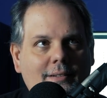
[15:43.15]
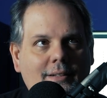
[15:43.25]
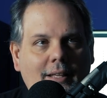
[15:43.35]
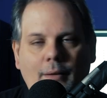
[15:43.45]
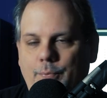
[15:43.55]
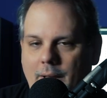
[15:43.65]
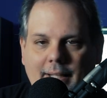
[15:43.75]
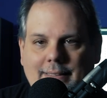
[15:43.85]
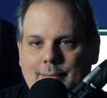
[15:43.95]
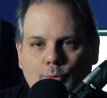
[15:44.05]
he
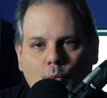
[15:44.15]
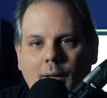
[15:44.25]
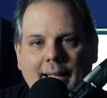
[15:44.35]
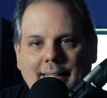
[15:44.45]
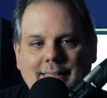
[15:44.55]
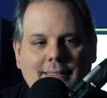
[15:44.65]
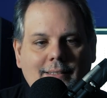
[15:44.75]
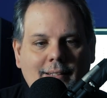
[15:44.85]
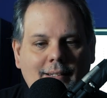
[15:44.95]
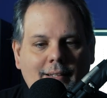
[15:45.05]
finds him twice,
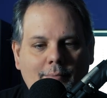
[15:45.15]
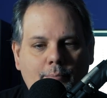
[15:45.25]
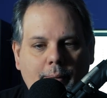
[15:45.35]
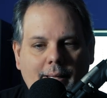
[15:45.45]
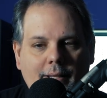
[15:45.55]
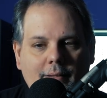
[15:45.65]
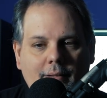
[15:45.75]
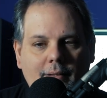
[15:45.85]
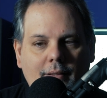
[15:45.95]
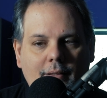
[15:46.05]
but
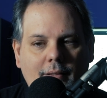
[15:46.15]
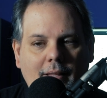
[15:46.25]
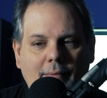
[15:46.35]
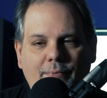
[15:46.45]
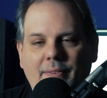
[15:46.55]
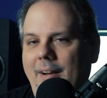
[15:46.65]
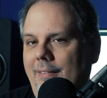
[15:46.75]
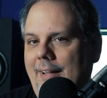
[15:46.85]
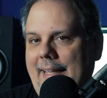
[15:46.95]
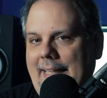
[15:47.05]
they
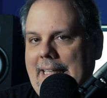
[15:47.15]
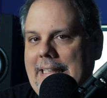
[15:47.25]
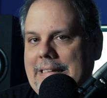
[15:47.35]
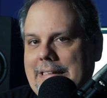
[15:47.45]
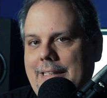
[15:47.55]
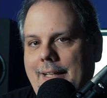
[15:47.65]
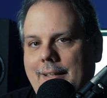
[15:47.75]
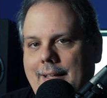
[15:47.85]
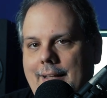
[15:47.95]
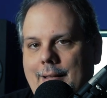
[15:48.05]
fairly easily
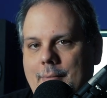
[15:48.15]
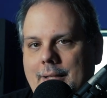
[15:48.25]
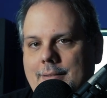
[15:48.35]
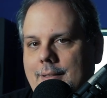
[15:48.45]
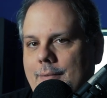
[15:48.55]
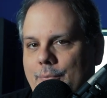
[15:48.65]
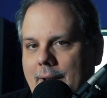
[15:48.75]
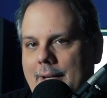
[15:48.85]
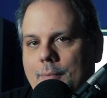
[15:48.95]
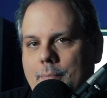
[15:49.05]
get him into the
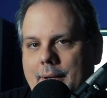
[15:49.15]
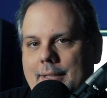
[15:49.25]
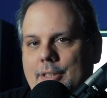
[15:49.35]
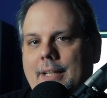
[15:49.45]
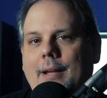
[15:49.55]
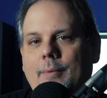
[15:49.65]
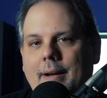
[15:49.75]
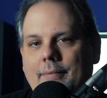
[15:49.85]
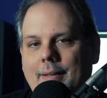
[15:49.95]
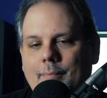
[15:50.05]
final bridge and get
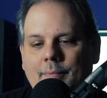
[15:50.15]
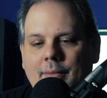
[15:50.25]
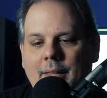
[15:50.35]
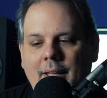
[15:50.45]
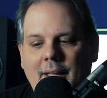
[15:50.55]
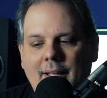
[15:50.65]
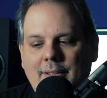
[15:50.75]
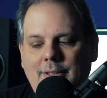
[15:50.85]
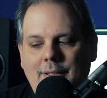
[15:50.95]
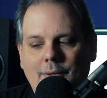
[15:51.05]
rid of him.
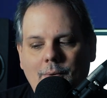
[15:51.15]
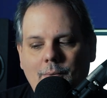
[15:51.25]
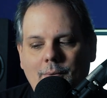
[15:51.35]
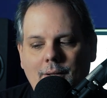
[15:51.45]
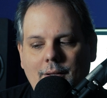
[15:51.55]
So,